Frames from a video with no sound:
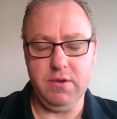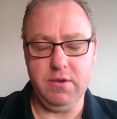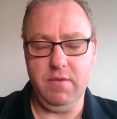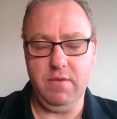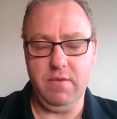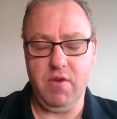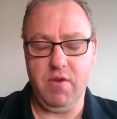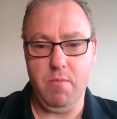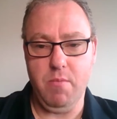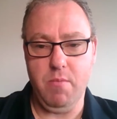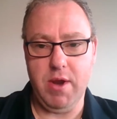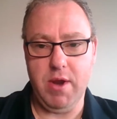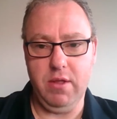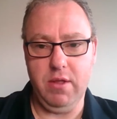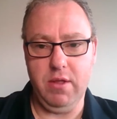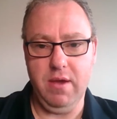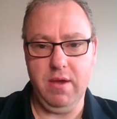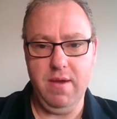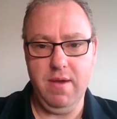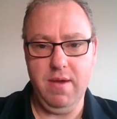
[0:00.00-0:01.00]

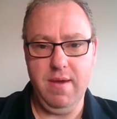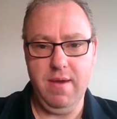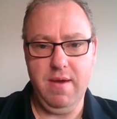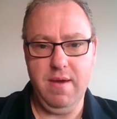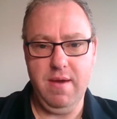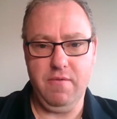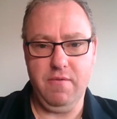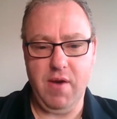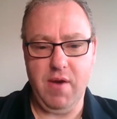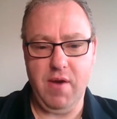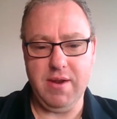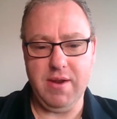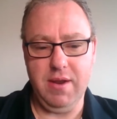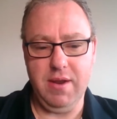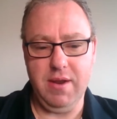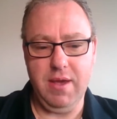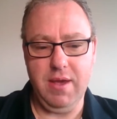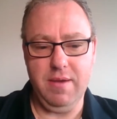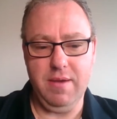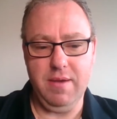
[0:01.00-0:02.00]
environmentally
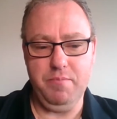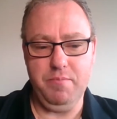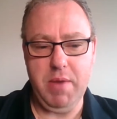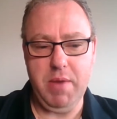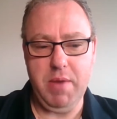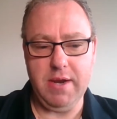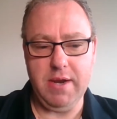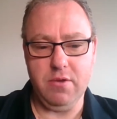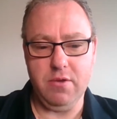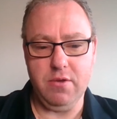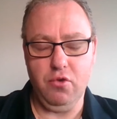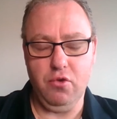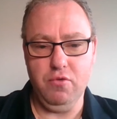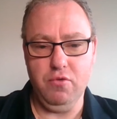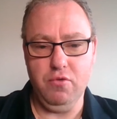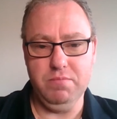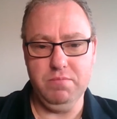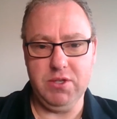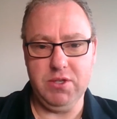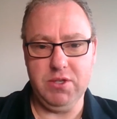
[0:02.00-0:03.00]
friendly, made at
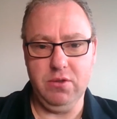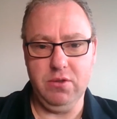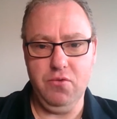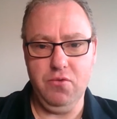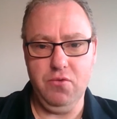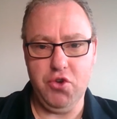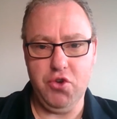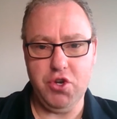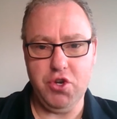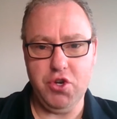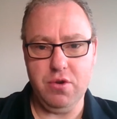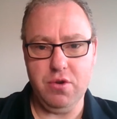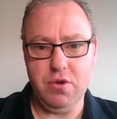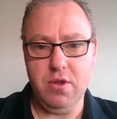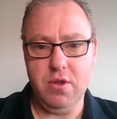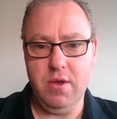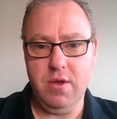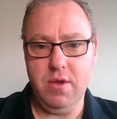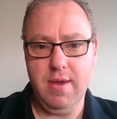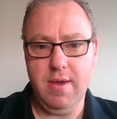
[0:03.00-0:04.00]
home
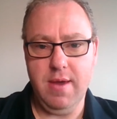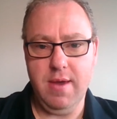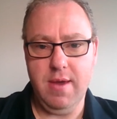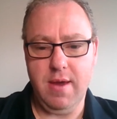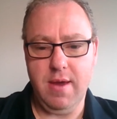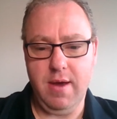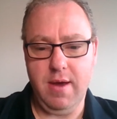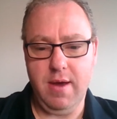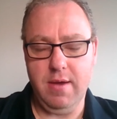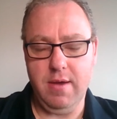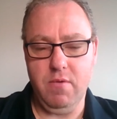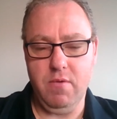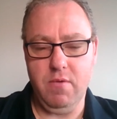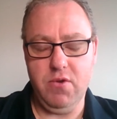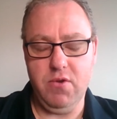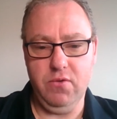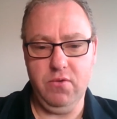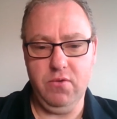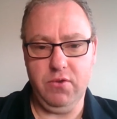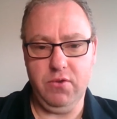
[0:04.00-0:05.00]
solution. Uh, it
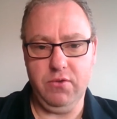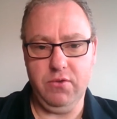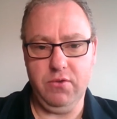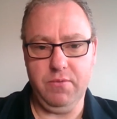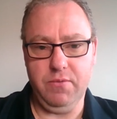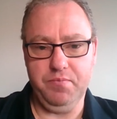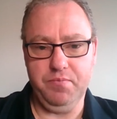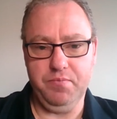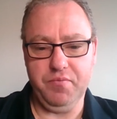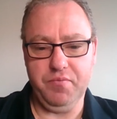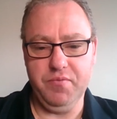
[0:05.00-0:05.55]
reduces